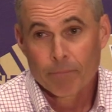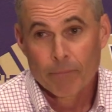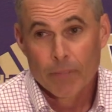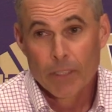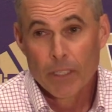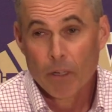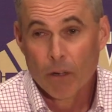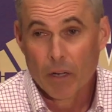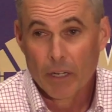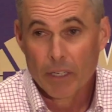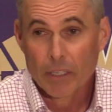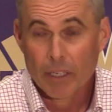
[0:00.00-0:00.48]

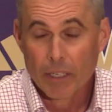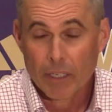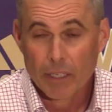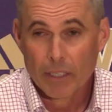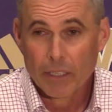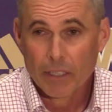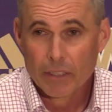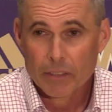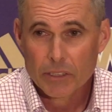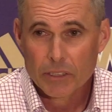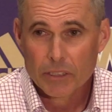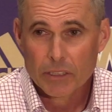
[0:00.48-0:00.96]
you know,
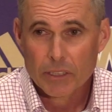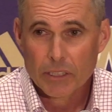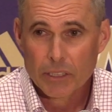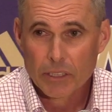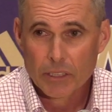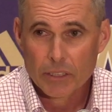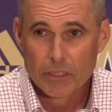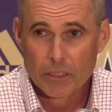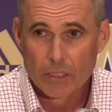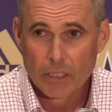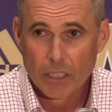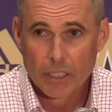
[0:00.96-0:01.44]
I just think
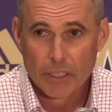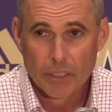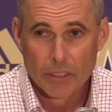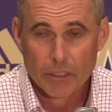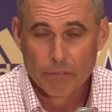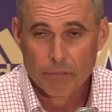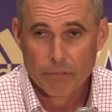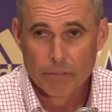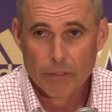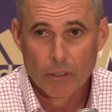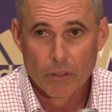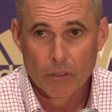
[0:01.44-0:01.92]
it's like
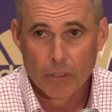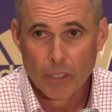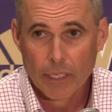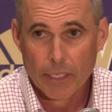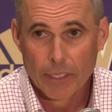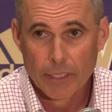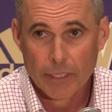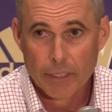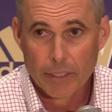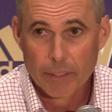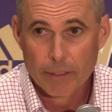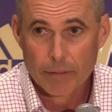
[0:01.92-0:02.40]
you feel
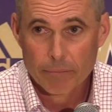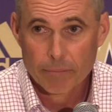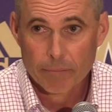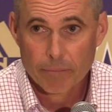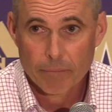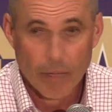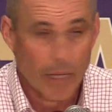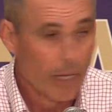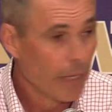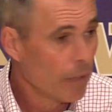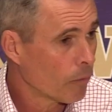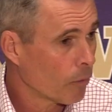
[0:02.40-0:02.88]
like,
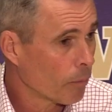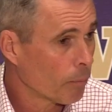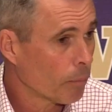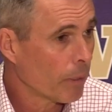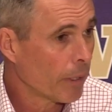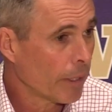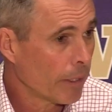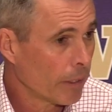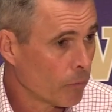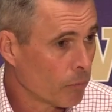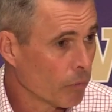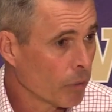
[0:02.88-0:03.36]
hey, we're
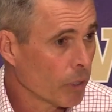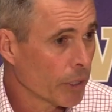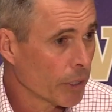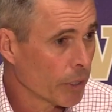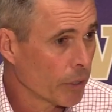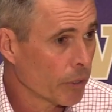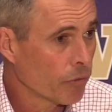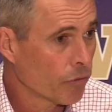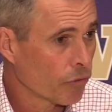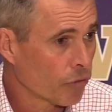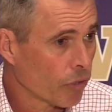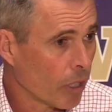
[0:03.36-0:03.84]
playing really
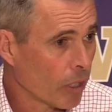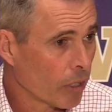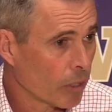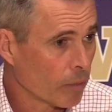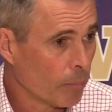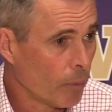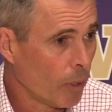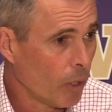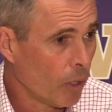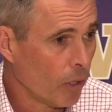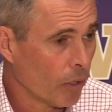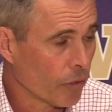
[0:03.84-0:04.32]
good,
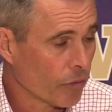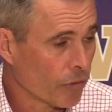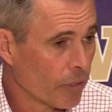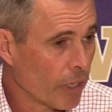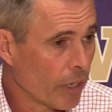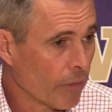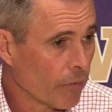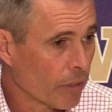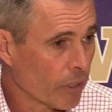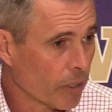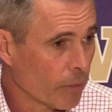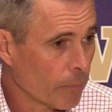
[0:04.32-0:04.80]
solid ball. It's
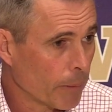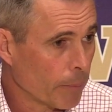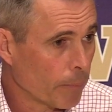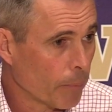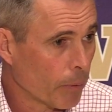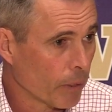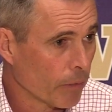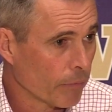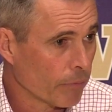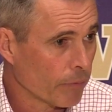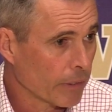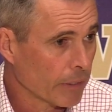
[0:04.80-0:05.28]
never going to be
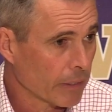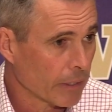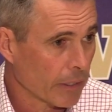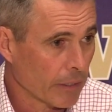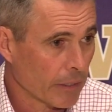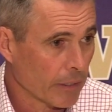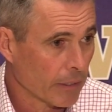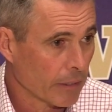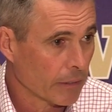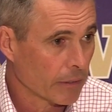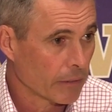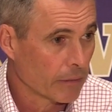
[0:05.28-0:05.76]
perfect. I
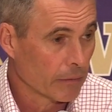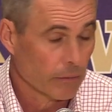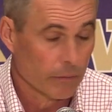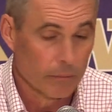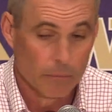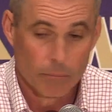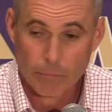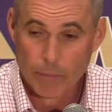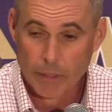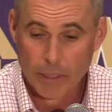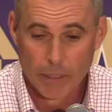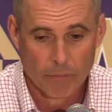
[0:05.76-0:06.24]
think
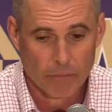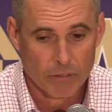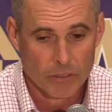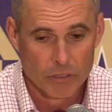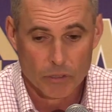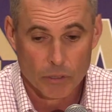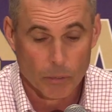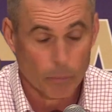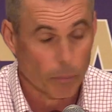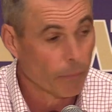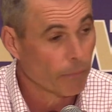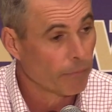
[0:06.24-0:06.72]
many of
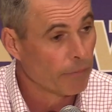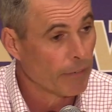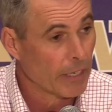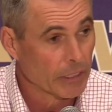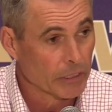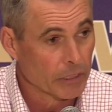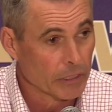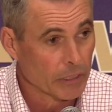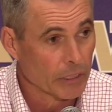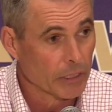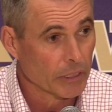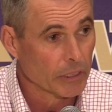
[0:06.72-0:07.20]
us are
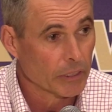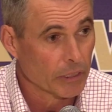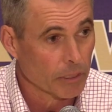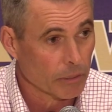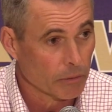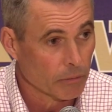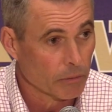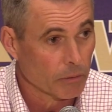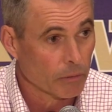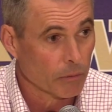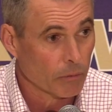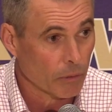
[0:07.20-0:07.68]
perfectionists,
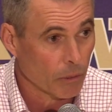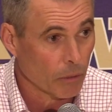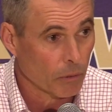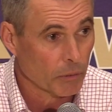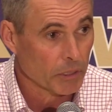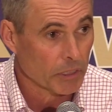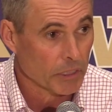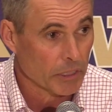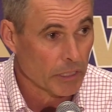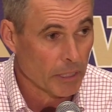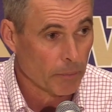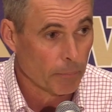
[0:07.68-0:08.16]
and we're
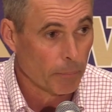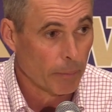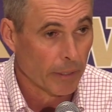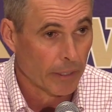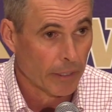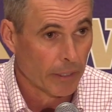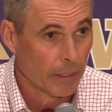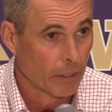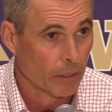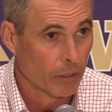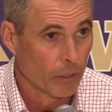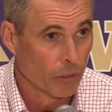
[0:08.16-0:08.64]
always
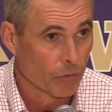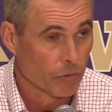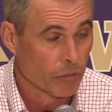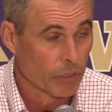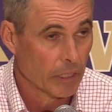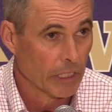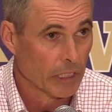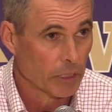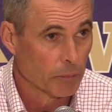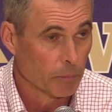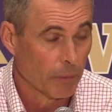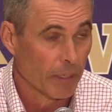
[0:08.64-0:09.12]
nitpicky in those
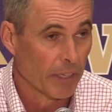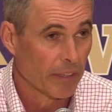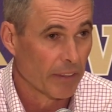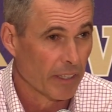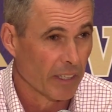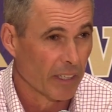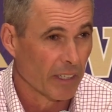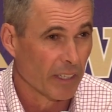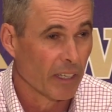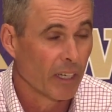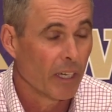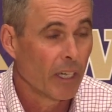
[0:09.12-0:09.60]
things. But I
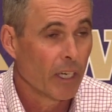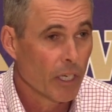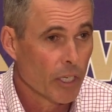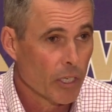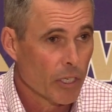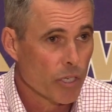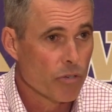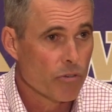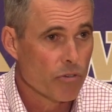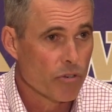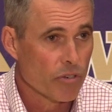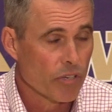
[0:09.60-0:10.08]
think
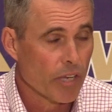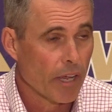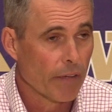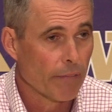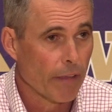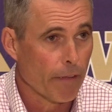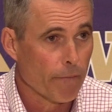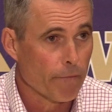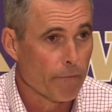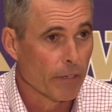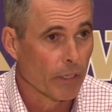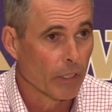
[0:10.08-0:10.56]
you just have
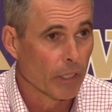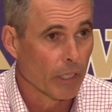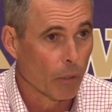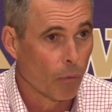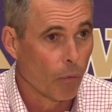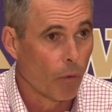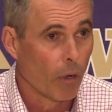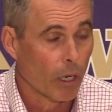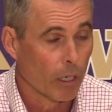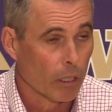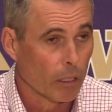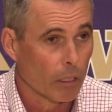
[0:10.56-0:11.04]
that feeling
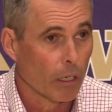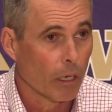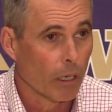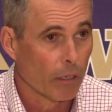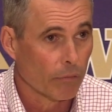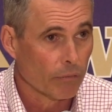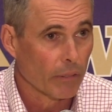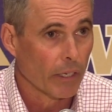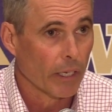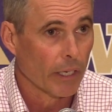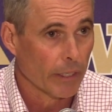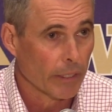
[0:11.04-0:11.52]
walking
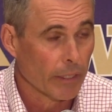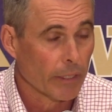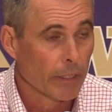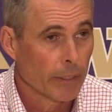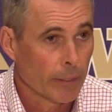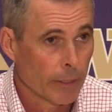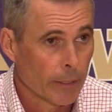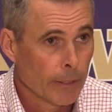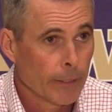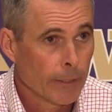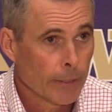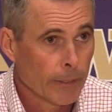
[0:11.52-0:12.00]
off like,
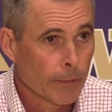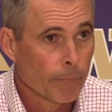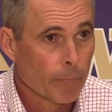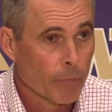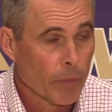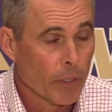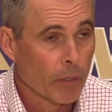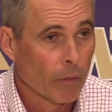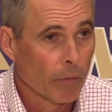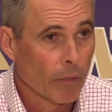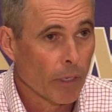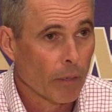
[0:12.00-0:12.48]

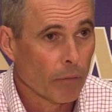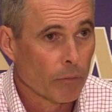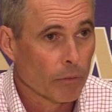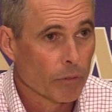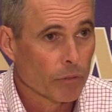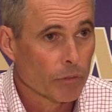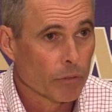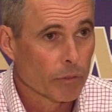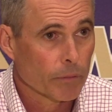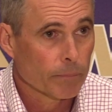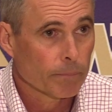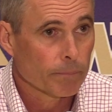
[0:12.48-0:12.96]
you know, that
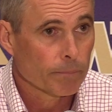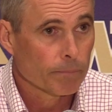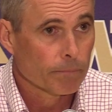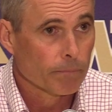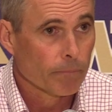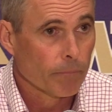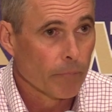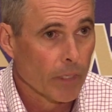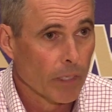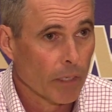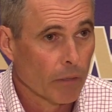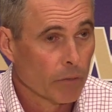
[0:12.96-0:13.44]
was
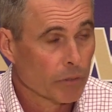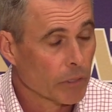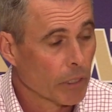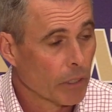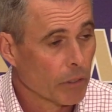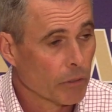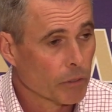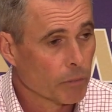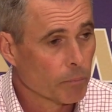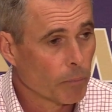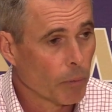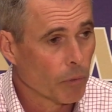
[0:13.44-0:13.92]
how it
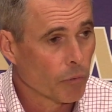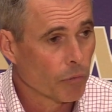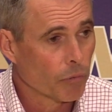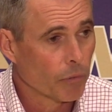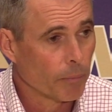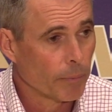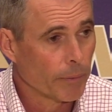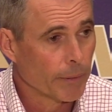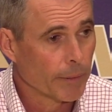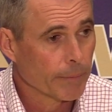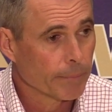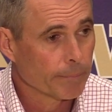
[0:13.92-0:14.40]
was supposed
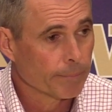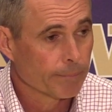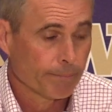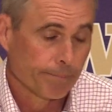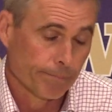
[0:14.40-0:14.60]
to be.